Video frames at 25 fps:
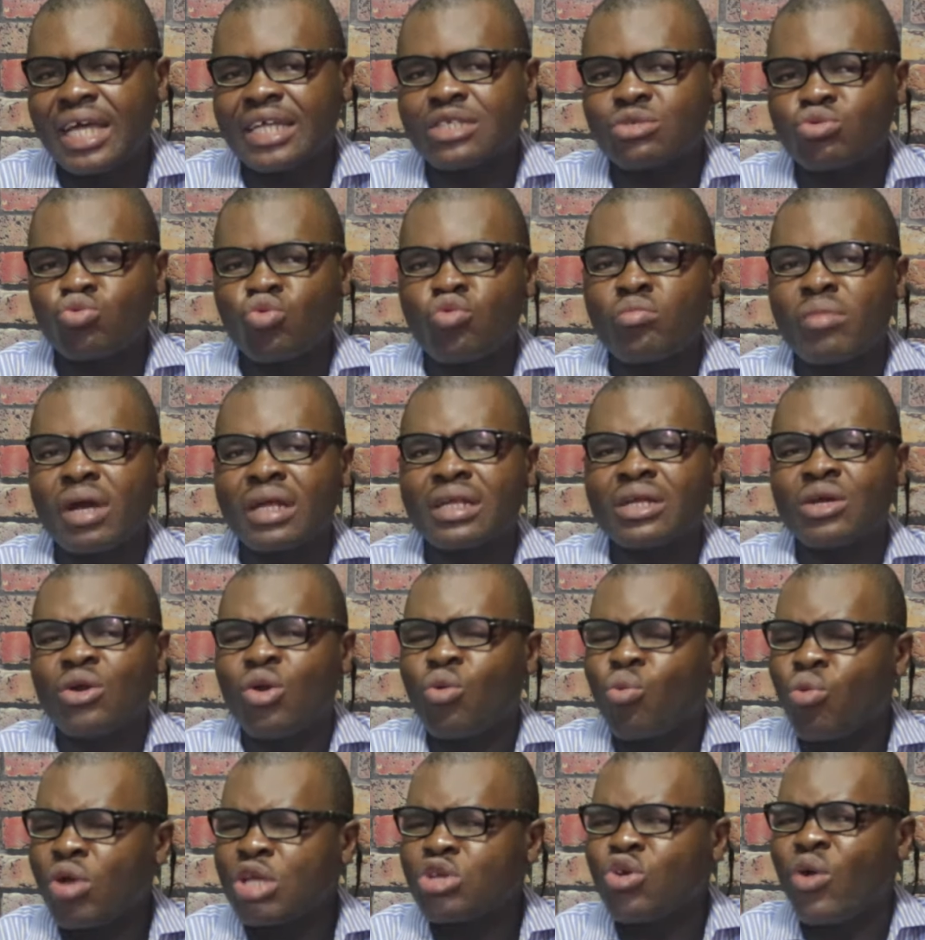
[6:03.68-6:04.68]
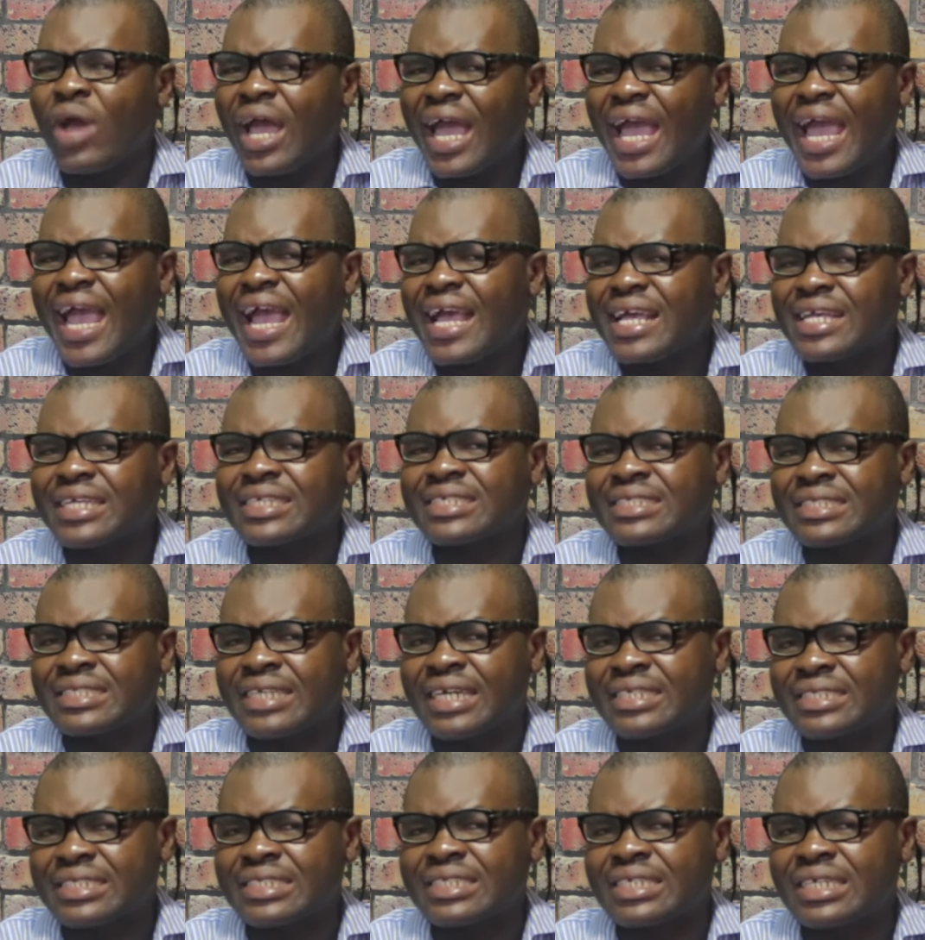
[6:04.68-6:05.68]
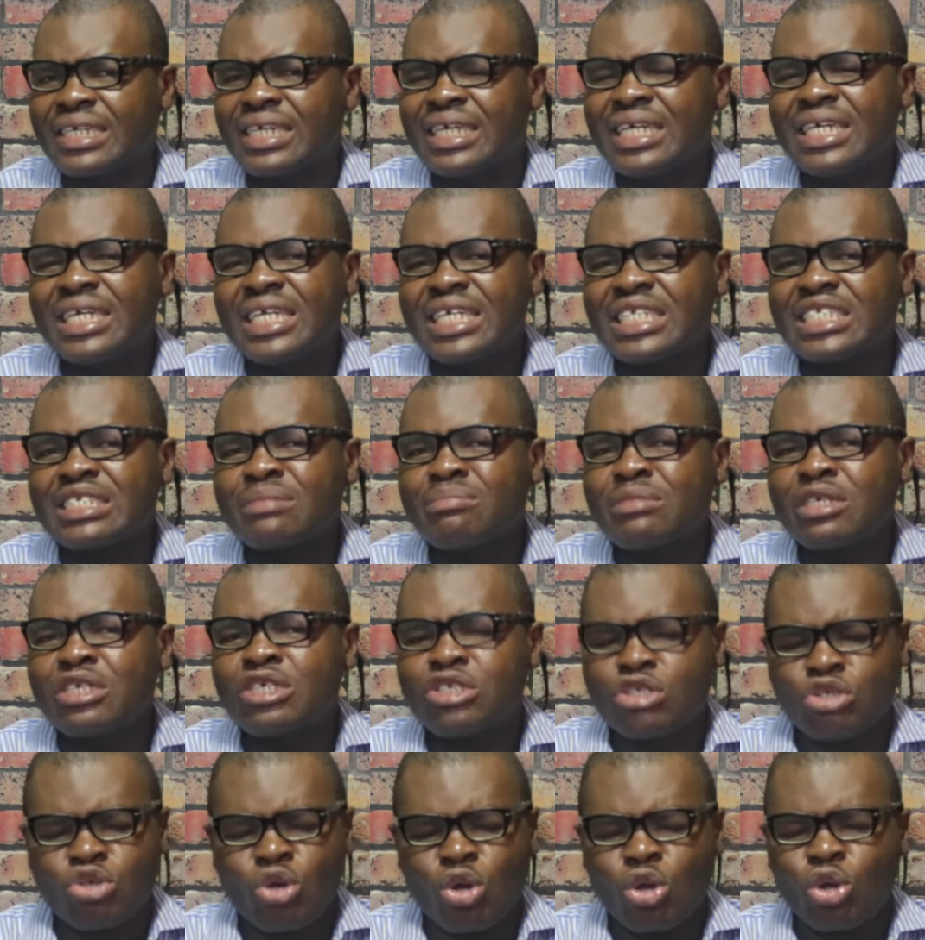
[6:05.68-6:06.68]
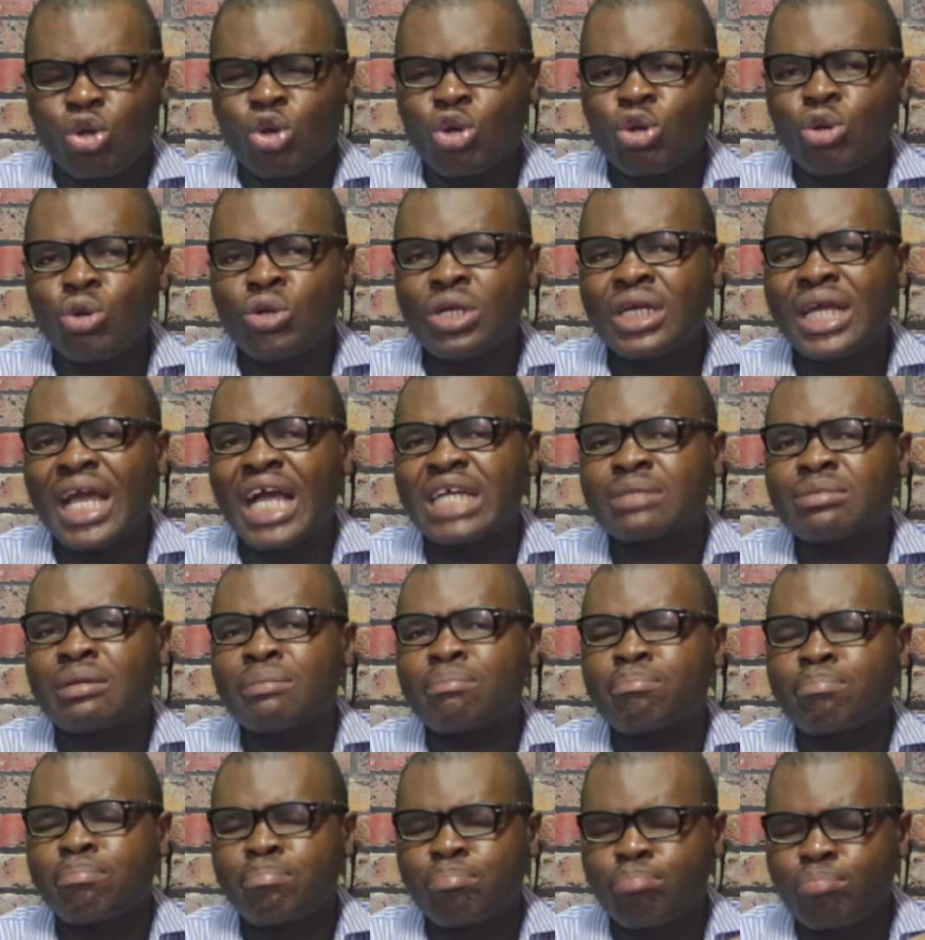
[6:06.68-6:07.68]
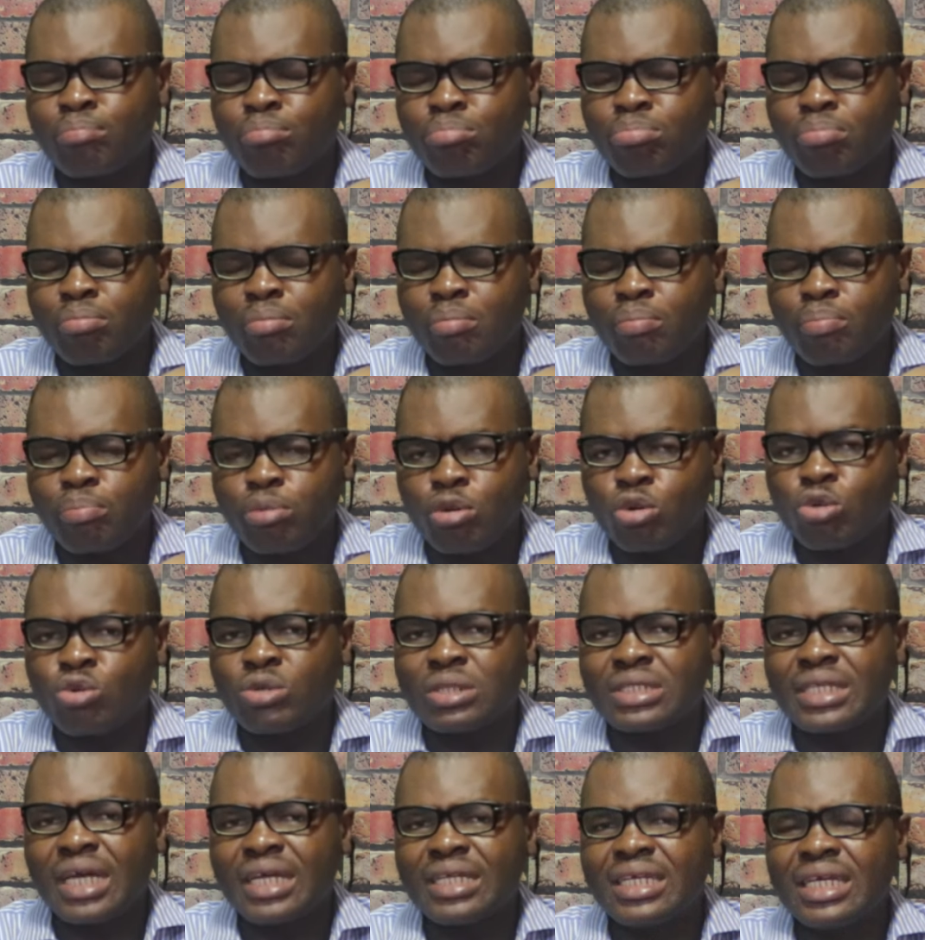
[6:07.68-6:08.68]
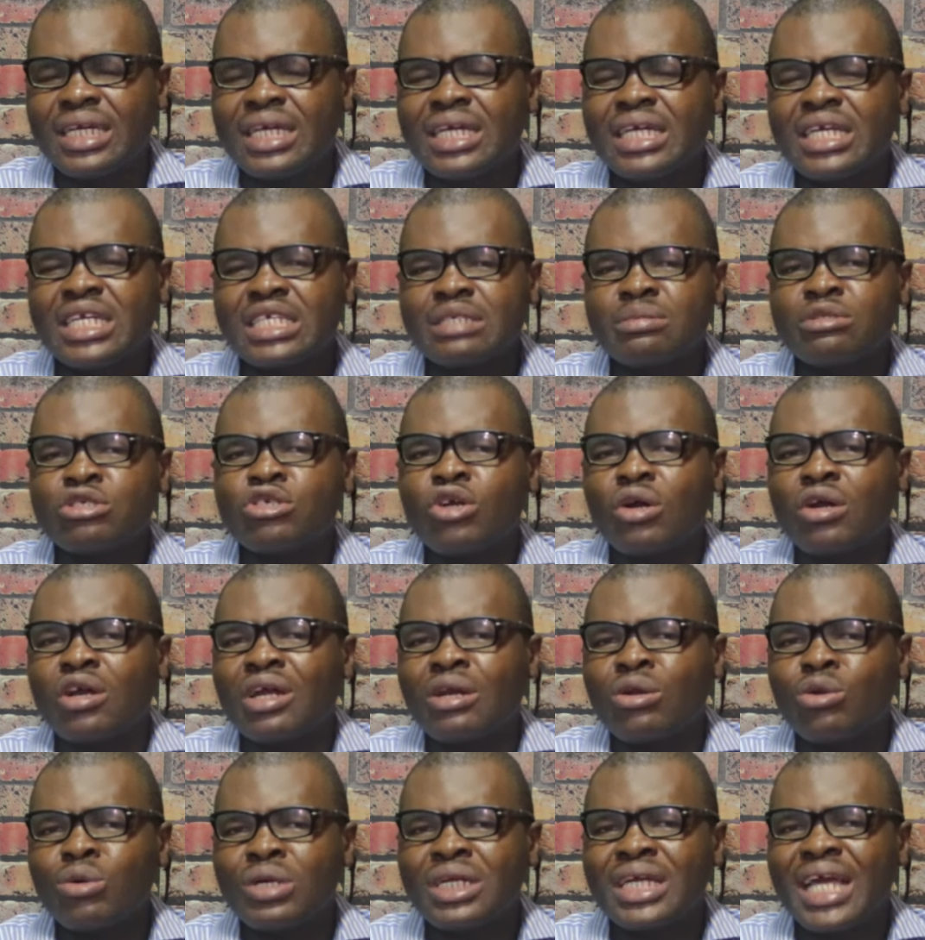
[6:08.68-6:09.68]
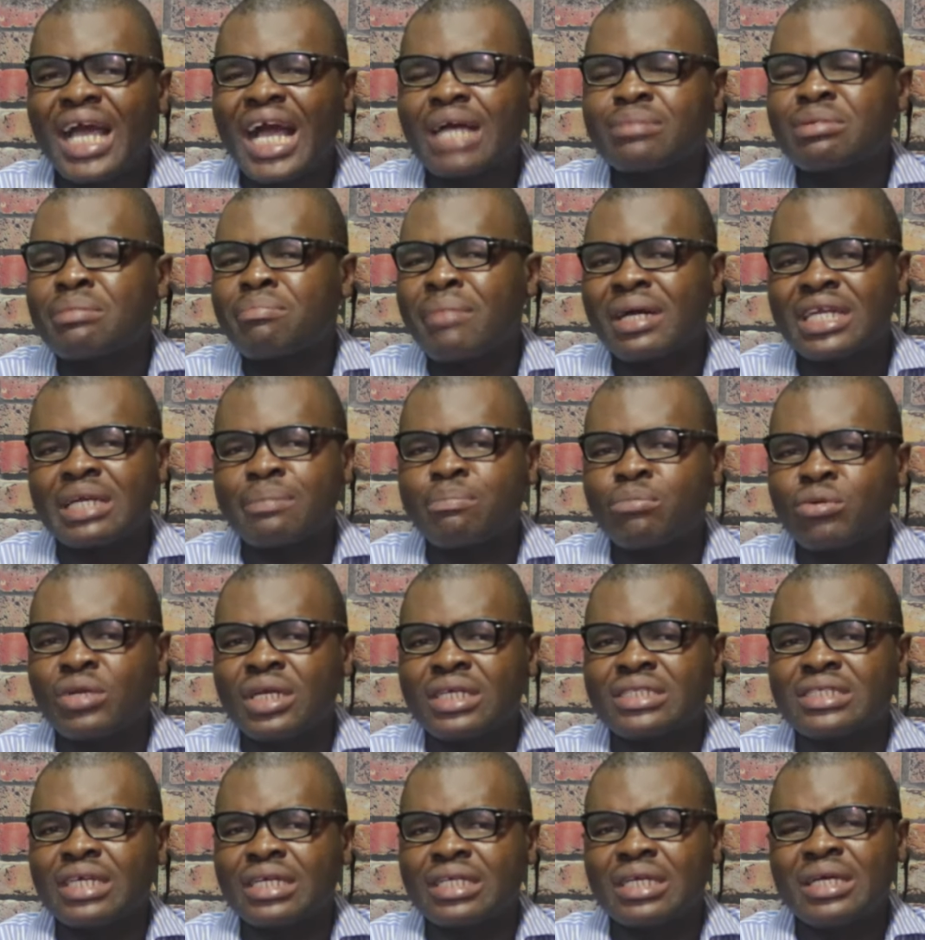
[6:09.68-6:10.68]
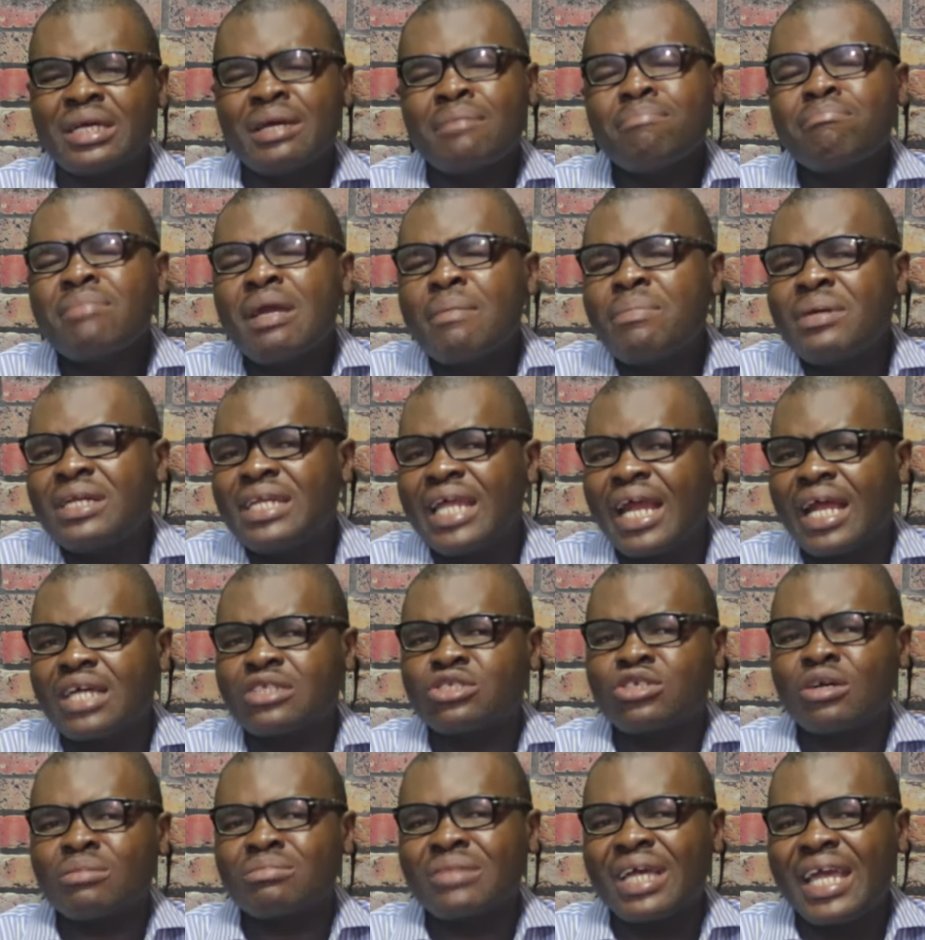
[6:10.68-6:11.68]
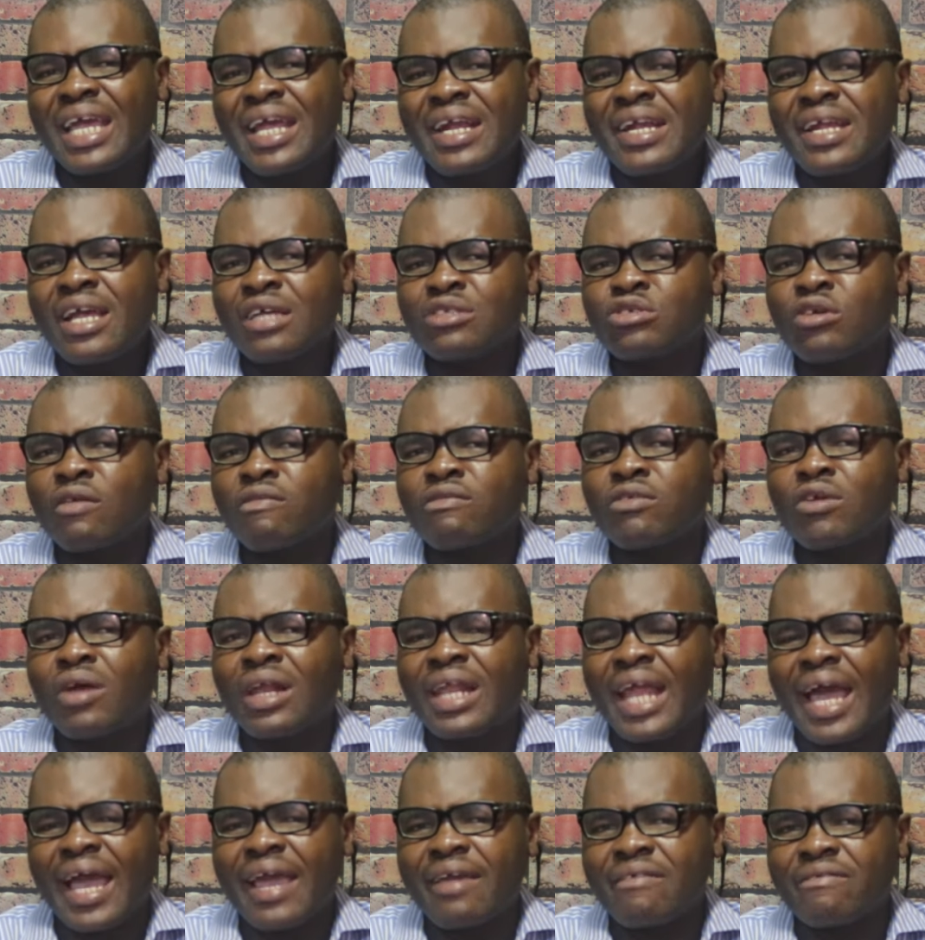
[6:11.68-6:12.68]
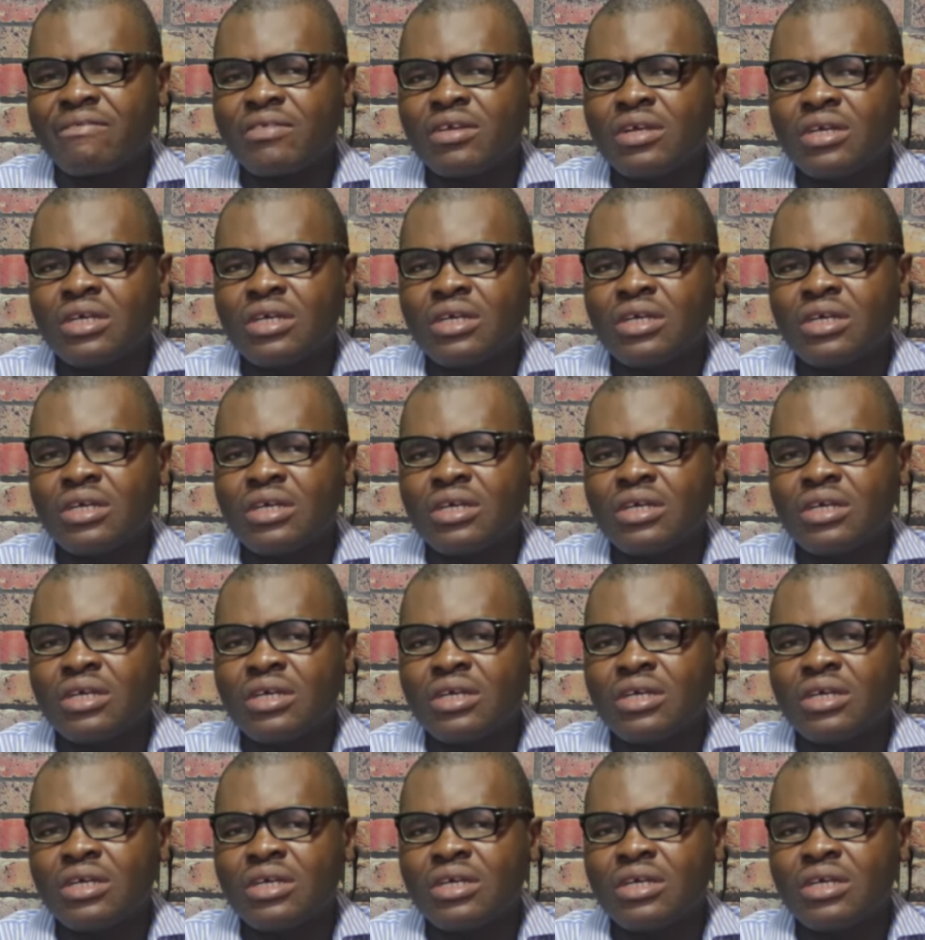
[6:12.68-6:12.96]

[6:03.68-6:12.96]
that woman. When your hair is dirty, it means your glory has been polluted. It means your glory has been manipulated. Maybe there are some areas of your life